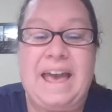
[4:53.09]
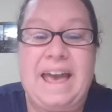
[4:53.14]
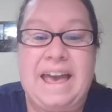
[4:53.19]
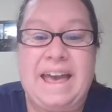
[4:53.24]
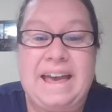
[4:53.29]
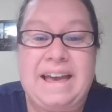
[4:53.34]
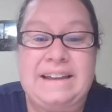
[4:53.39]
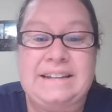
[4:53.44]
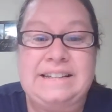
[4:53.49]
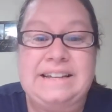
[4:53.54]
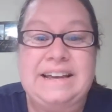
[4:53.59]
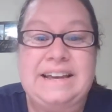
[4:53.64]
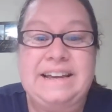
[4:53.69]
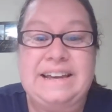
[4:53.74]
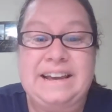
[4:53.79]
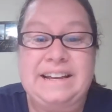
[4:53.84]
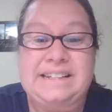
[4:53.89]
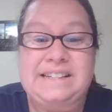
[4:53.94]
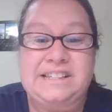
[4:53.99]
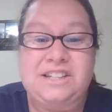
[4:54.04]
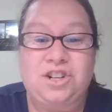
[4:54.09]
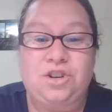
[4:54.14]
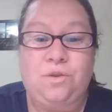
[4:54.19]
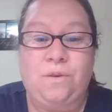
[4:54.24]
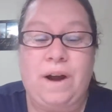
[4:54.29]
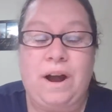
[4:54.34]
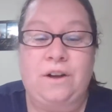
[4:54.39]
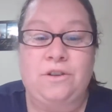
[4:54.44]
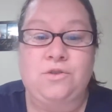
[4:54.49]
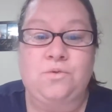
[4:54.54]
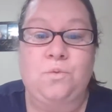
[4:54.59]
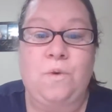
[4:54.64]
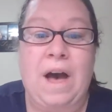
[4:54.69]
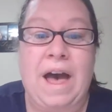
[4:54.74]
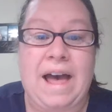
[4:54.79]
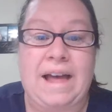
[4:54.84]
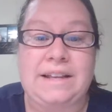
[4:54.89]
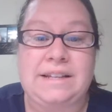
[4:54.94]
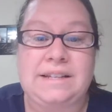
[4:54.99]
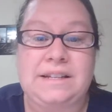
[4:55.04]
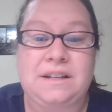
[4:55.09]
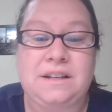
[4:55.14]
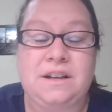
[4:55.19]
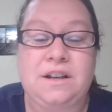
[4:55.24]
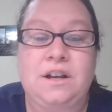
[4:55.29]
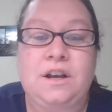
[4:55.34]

and it gets the ground wet.